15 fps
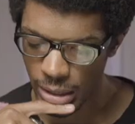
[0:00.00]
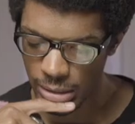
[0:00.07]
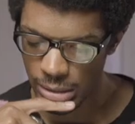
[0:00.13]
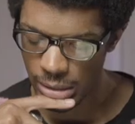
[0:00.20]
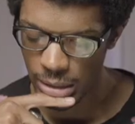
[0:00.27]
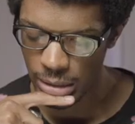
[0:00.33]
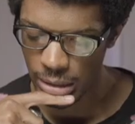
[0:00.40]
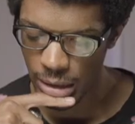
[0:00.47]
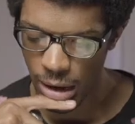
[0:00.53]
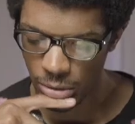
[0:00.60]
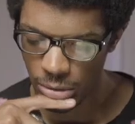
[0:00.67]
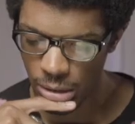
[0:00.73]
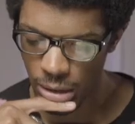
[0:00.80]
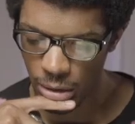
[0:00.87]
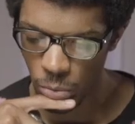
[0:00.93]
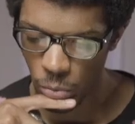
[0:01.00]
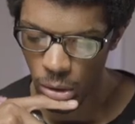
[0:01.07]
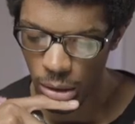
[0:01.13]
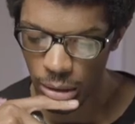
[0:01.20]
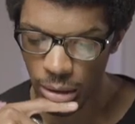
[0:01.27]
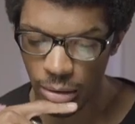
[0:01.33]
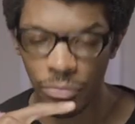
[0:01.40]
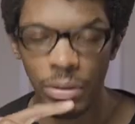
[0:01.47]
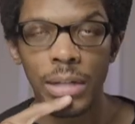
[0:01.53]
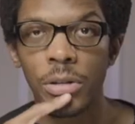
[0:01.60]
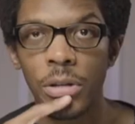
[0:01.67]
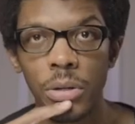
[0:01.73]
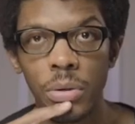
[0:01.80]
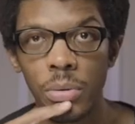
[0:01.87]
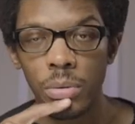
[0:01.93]
they send it out to anyone. If they
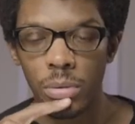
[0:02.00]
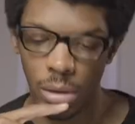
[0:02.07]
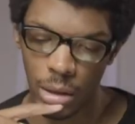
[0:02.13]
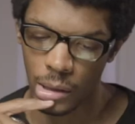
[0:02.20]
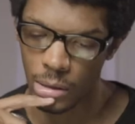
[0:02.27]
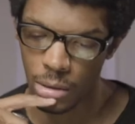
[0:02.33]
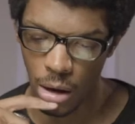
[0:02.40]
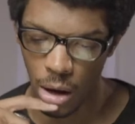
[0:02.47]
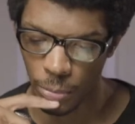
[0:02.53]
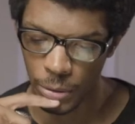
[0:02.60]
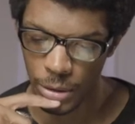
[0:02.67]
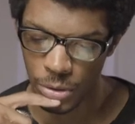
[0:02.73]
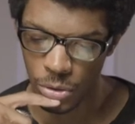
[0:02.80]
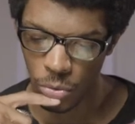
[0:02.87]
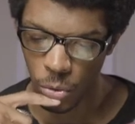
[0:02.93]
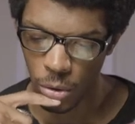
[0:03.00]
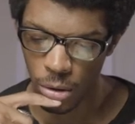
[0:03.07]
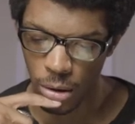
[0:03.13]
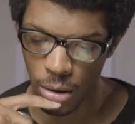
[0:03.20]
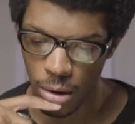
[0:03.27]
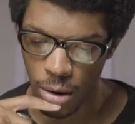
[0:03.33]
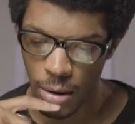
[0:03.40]
do, then I'll place an order.